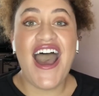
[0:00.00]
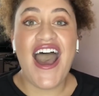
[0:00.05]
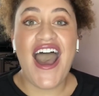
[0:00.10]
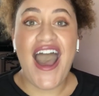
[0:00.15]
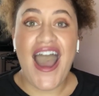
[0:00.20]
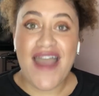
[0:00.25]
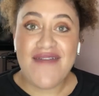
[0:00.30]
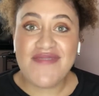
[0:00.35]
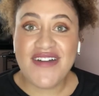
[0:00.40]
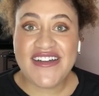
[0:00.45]

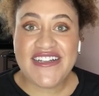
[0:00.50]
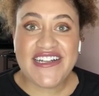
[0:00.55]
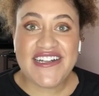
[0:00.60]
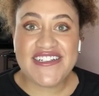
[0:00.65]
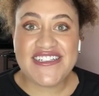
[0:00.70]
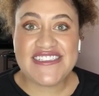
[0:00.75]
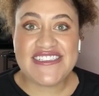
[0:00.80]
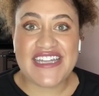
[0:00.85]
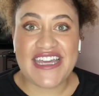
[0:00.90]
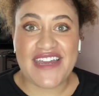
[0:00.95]
I'm on here
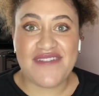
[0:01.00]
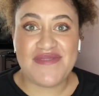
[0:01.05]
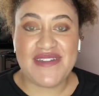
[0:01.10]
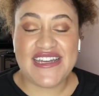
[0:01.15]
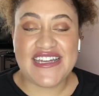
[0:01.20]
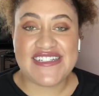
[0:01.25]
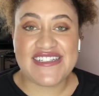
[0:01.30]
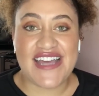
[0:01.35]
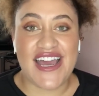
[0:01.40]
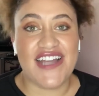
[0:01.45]
today
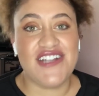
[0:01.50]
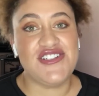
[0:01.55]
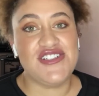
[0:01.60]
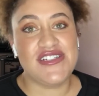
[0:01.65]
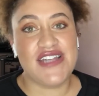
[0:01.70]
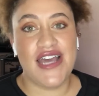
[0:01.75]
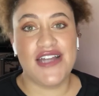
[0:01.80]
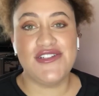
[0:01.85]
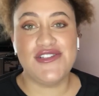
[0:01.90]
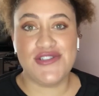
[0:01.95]
because I just
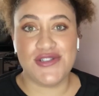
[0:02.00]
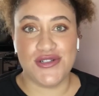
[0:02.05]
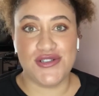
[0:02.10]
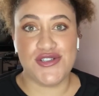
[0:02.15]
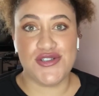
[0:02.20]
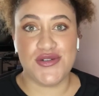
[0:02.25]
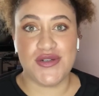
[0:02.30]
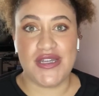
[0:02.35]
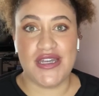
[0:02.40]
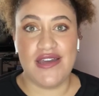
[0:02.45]
had
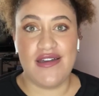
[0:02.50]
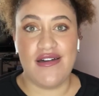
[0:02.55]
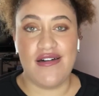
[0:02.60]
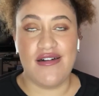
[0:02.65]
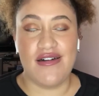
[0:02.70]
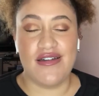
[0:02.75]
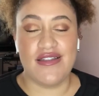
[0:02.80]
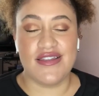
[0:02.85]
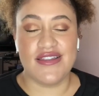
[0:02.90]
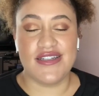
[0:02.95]
surgery
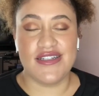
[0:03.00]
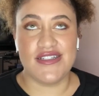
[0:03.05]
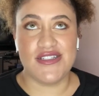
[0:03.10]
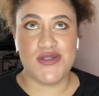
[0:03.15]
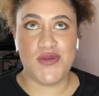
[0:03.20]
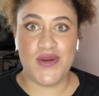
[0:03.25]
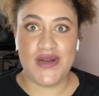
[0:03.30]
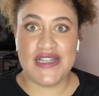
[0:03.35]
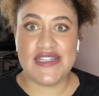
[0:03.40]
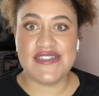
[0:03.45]
on the
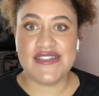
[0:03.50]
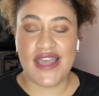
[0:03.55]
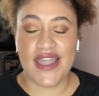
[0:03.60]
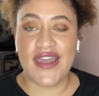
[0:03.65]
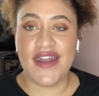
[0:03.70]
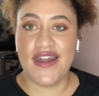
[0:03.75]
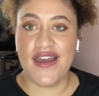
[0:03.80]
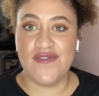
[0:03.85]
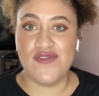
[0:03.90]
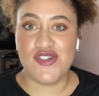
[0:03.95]

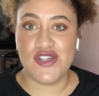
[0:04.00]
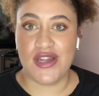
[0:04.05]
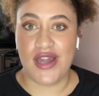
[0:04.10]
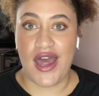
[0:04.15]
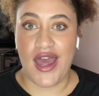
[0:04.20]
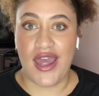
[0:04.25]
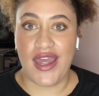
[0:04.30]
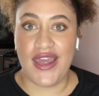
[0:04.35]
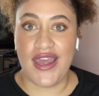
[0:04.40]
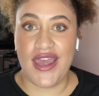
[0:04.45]
22nd of
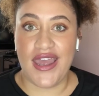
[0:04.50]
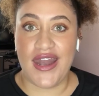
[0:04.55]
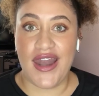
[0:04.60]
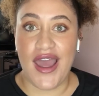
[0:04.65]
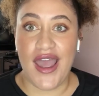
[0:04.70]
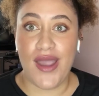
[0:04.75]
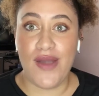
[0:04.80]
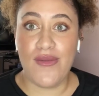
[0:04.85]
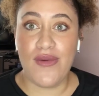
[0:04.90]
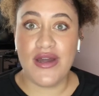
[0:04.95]
July and
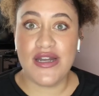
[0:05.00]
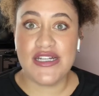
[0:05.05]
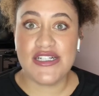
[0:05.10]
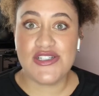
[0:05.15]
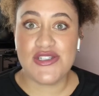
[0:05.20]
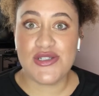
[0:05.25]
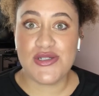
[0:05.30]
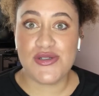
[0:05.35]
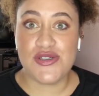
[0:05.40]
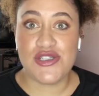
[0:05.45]
I wanted
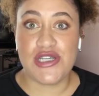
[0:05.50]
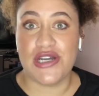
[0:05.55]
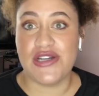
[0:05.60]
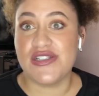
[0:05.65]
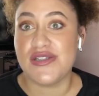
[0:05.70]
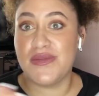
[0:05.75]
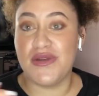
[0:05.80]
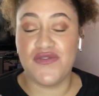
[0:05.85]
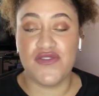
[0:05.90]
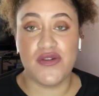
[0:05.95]
to share
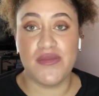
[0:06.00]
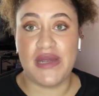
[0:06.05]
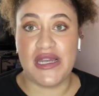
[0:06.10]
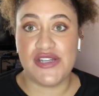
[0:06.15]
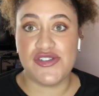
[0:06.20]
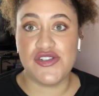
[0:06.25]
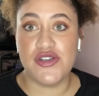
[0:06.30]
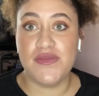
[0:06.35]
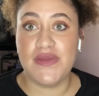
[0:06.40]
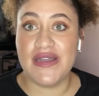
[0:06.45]
some
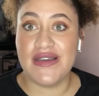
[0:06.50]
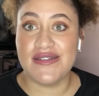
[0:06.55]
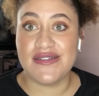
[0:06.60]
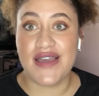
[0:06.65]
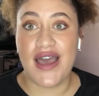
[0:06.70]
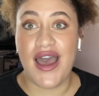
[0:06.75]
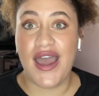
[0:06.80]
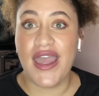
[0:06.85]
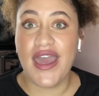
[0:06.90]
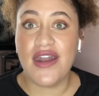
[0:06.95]
information because
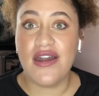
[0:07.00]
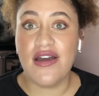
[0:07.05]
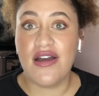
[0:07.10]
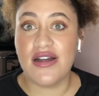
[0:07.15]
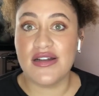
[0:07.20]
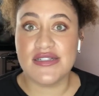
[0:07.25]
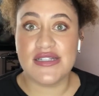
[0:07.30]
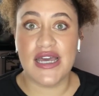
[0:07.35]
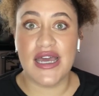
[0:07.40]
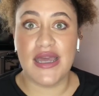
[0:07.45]
I had a hard
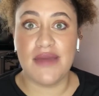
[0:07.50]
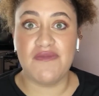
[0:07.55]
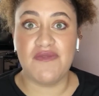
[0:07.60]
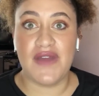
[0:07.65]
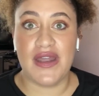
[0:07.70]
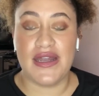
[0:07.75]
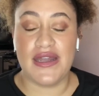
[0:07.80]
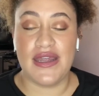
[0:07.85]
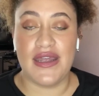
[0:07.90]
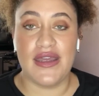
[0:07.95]
time
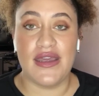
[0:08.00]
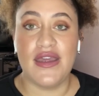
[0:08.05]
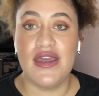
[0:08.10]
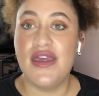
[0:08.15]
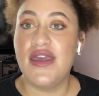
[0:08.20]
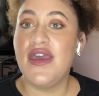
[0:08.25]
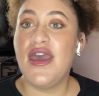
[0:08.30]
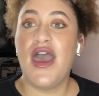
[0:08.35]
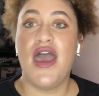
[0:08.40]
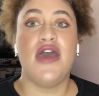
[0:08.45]
finding
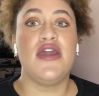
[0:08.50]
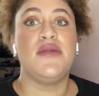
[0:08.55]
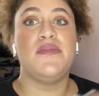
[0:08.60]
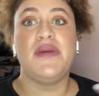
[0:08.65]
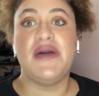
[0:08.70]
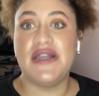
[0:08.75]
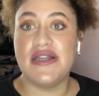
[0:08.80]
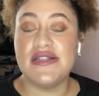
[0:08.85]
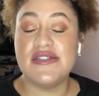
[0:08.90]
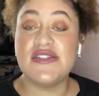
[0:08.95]
an
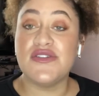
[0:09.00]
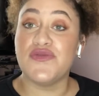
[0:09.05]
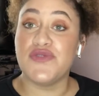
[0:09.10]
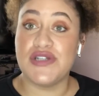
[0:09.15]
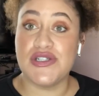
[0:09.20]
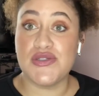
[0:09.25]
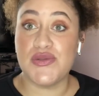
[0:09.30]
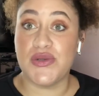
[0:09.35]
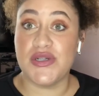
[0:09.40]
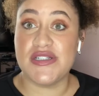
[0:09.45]
abundance of
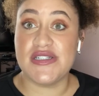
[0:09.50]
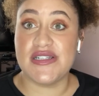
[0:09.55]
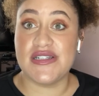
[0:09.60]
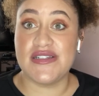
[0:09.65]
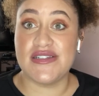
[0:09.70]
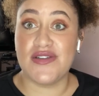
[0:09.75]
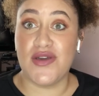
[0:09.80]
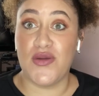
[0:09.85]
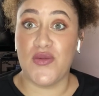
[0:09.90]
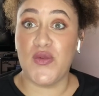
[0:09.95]
resources
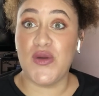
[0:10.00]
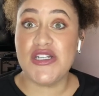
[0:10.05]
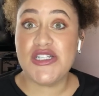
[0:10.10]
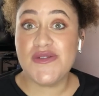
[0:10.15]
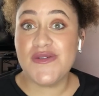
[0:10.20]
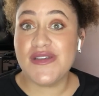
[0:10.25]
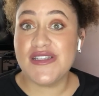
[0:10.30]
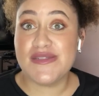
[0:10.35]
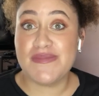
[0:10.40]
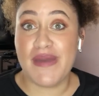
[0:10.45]
on what to
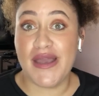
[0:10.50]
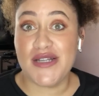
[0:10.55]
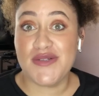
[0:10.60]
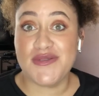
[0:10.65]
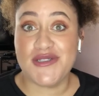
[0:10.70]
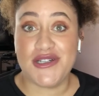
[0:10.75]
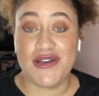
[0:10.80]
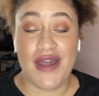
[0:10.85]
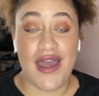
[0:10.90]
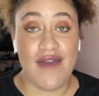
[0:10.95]
expect when
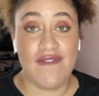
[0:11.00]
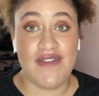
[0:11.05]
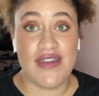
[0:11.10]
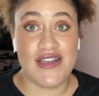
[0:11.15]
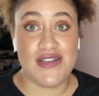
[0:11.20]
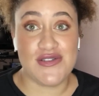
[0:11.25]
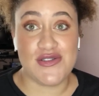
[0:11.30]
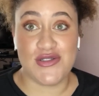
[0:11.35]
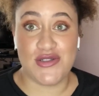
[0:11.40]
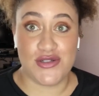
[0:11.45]
you're having
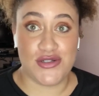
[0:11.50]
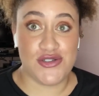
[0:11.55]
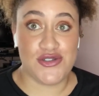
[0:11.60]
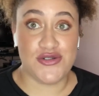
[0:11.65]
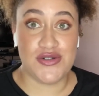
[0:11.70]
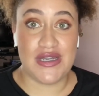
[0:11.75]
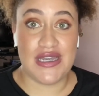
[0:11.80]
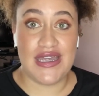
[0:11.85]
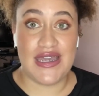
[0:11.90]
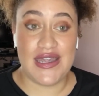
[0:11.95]

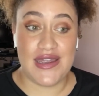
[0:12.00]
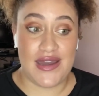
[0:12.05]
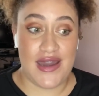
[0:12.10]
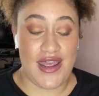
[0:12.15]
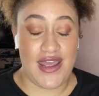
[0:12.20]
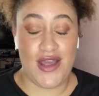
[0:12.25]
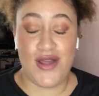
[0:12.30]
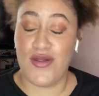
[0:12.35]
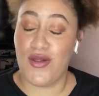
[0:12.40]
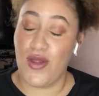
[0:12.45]
surgery in a
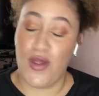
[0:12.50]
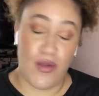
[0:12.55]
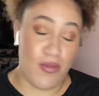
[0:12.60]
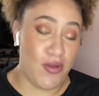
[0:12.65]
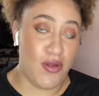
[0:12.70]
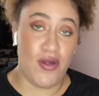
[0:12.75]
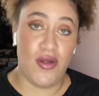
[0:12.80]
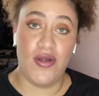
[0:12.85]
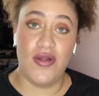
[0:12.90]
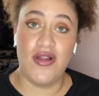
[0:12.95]

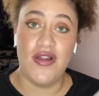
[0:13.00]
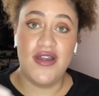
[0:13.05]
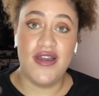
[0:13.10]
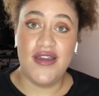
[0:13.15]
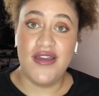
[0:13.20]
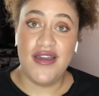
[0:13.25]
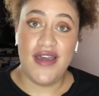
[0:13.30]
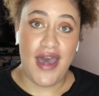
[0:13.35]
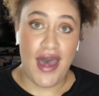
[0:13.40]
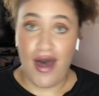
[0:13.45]
global
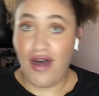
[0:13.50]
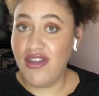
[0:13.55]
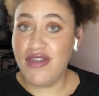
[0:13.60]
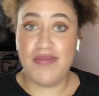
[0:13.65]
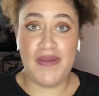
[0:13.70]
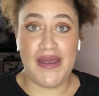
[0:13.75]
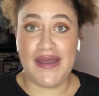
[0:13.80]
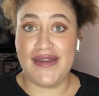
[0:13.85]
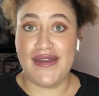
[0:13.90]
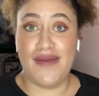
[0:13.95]
health
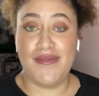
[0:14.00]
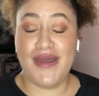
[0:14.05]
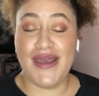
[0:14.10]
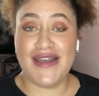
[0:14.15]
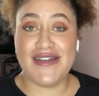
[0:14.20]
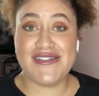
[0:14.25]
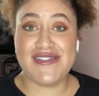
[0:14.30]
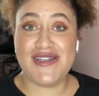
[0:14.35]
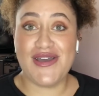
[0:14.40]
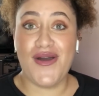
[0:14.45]
pandemic.
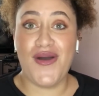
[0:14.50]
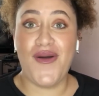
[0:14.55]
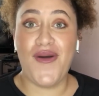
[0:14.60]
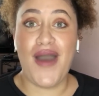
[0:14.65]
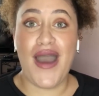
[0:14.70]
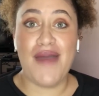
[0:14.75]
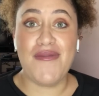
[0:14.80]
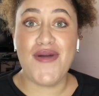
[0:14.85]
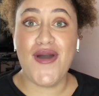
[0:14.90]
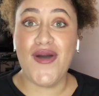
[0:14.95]
So
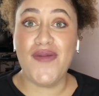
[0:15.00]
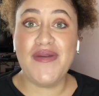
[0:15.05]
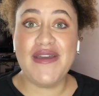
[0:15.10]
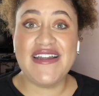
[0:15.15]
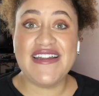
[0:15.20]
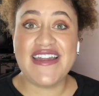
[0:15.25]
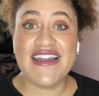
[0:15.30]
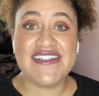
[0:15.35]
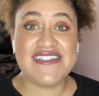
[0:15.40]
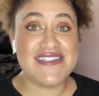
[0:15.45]
I'm hoping
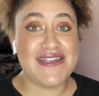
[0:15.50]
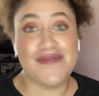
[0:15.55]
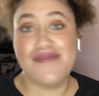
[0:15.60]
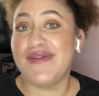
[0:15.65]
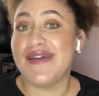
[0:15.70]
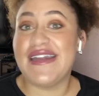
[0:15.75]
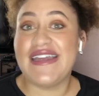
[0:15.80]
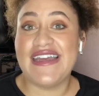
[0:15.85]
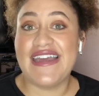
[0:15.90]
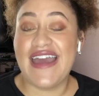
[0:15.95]
that
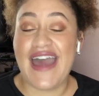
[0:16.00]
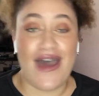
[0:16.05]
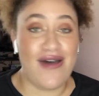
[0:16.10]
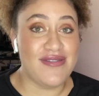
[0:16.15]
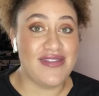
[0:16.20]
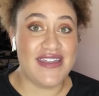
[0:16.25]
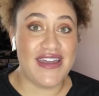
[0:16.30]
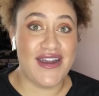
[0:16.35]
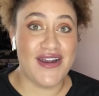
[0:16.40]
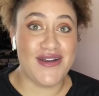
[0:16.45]
somebody out
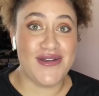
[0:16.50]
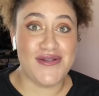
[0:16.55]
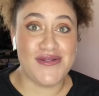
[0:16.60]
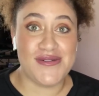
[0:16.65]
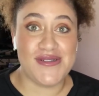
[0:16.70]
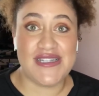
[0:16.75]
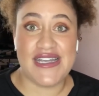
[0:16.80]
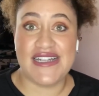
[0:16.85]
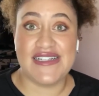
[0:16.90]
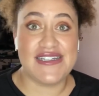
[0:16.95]
there
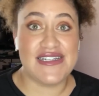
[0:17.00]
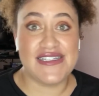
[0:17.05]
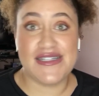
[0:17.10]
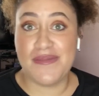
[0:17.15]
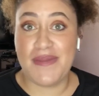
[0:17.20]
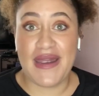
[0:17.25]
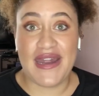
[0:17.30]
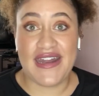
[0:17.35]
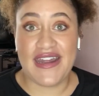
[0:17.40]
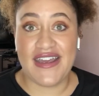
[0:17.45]
who's
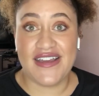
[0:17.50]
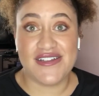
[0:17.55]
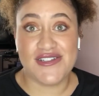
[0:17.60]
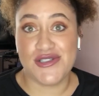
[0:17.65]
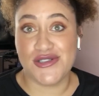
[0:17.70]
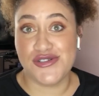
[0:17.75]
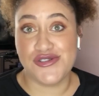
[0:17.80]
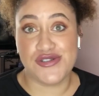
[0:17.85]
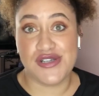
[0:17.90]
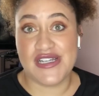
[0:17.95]
anticipating a
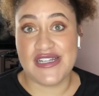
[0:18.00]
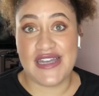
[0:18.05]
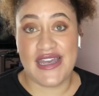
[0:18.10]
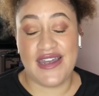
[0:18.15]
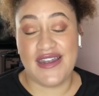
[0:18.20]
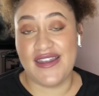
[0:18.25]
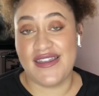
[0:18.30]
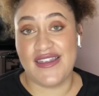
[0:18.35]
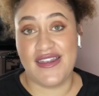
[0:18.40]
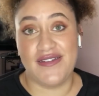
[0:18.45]
surgery date
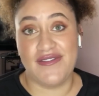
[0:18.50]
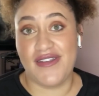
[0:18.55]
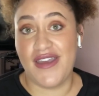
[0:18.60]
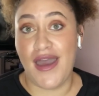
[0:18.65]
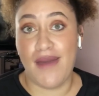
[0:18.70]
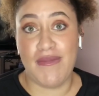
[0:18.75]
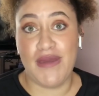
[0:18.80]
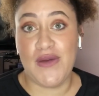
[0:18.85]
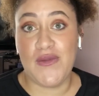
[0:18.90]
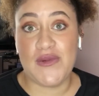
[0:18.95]
in the
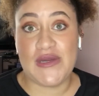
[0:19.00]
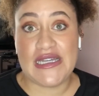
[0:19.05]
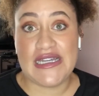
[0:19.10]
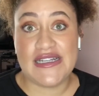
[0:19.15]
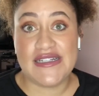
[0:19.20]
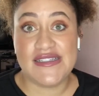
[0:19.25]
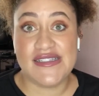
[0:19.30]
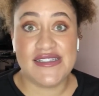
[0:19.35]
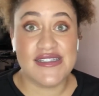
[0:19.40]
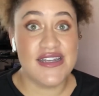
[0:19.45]
coming
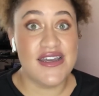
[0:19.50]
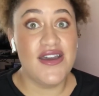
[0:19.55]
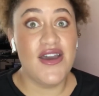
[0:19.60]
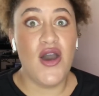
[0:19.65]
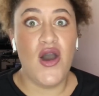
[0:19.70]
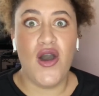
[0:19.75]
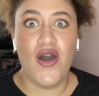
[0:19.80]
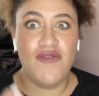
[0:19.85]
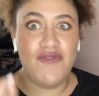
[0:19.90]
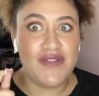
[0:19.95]
weeks,
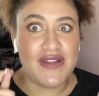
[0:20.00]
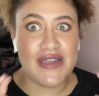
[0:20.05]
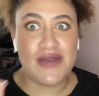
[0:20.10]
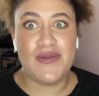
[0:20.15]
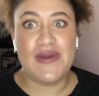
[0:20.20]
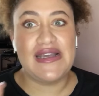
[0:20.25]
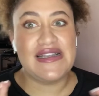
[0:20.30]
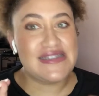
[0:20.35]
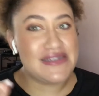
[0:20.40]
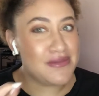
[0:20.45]
hopefully
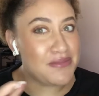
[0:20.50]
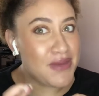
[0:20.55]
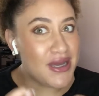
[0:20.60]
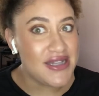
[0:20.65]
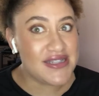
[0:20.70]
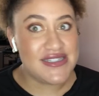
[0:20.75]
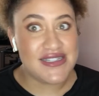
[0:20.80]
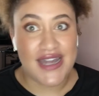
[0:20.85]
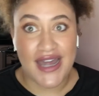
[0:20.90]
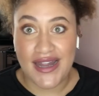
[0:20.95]
weeks and
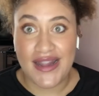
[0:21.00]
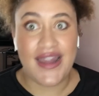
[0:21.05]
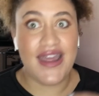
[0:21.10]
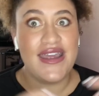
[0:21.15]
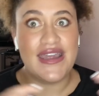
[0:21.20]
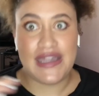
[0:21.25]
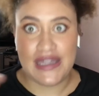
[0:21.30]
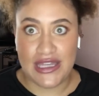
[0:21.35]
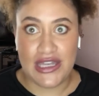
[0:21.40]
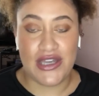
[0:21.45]
months, not like
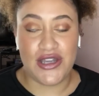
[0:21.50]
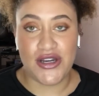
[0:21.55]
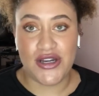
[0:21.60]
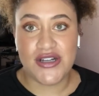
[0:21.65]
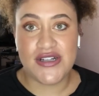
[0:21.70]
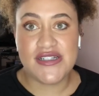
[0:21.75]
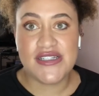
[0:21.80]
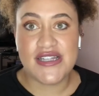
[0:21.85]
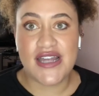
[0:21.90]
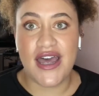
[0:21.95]

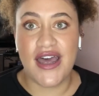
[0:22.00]
years,